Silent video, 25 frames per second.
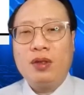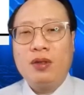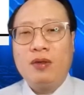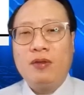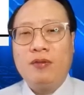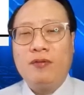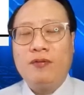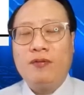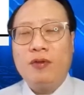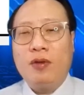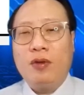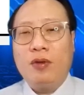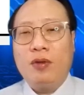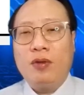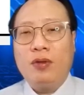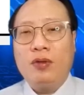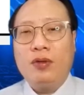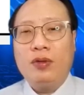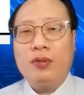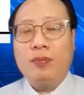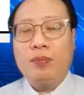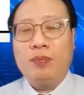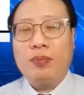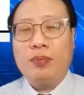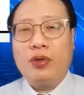for
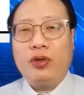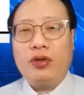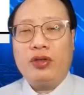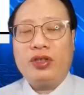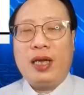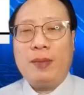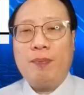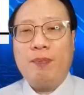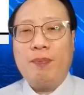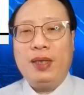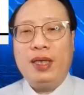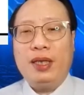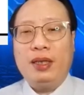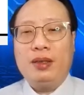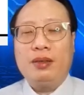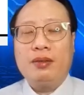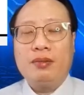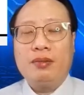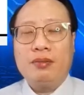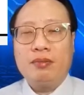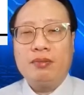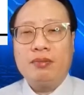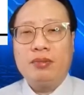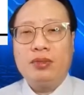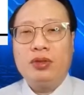prototyping
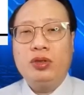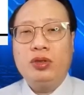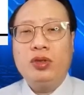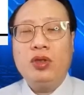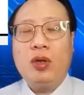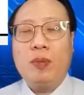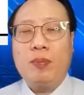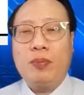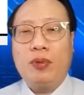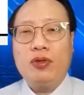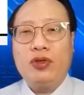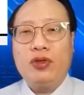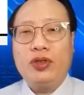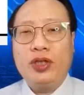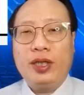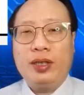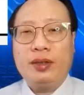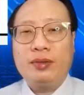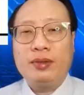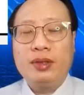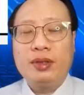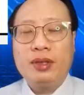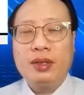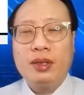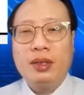your
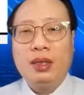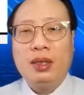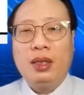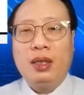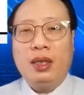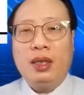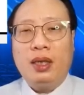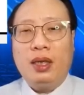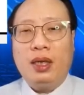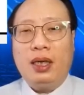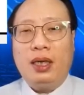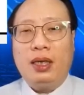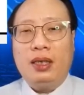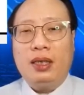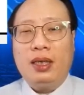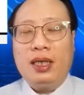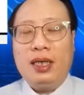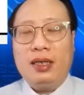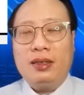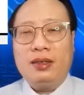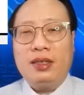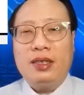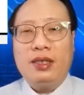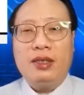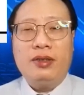project. And
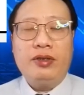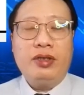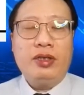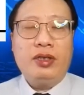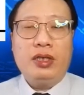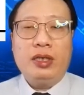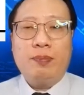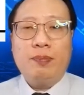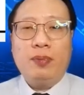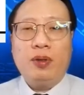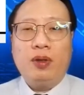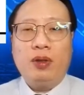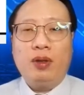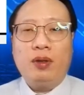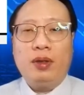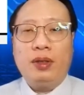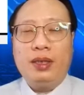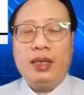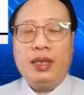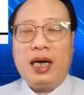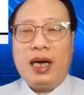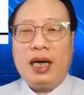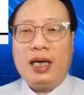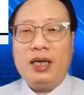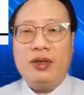let's say you need to deploy
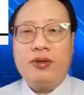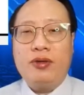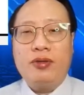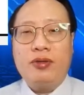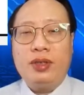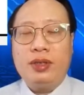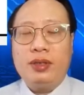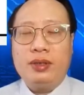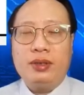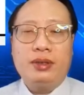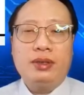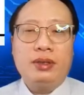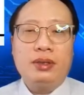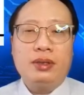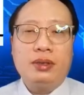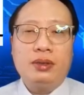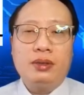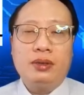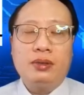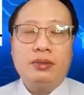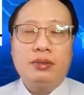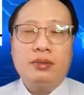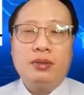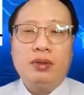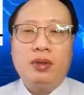100
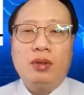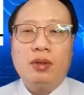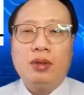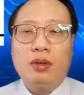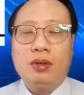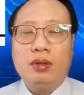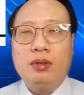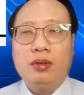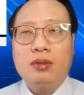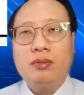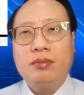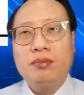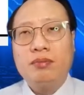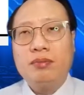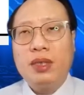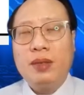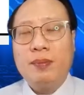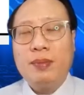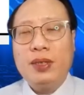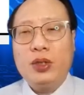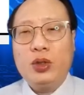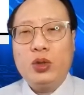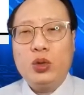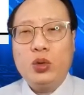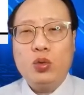or
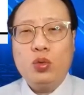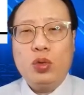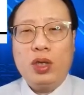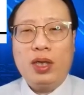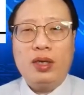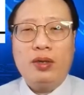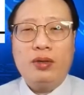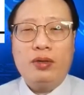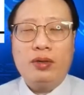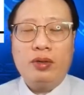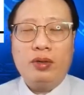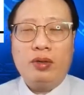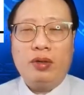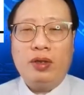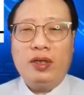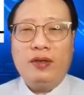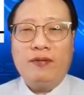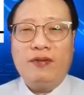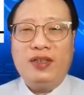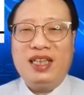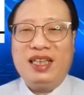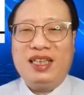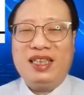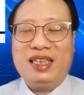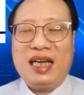maybe 200 or
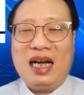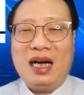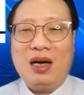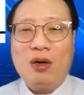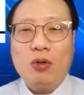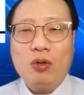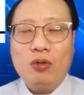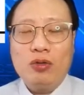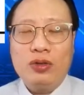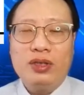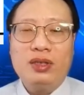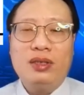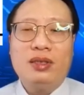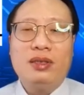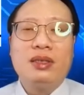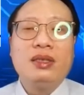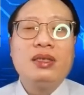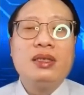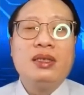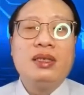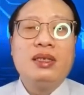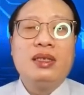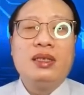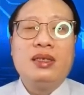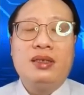even 1,000
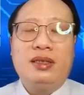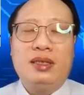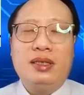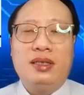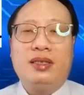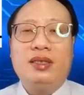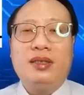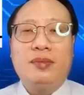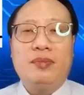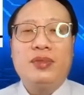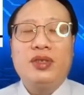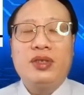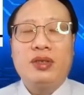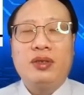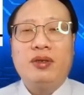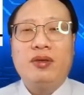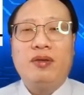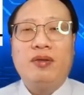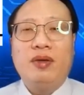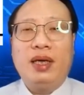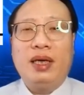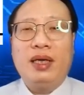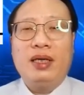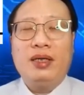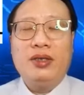systems,
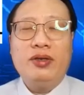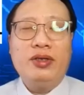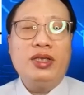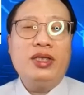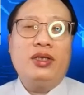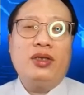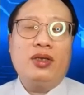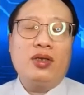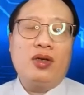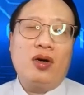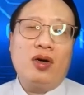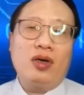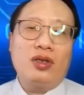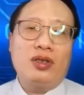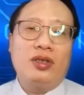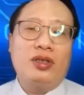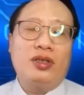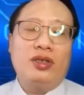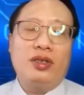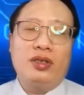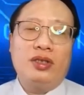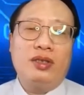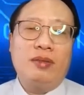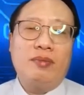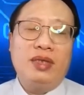right? You need to cost the
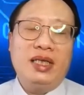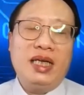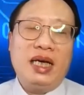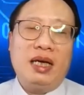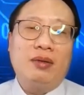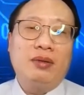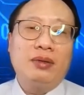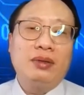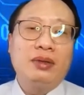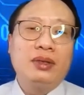system down.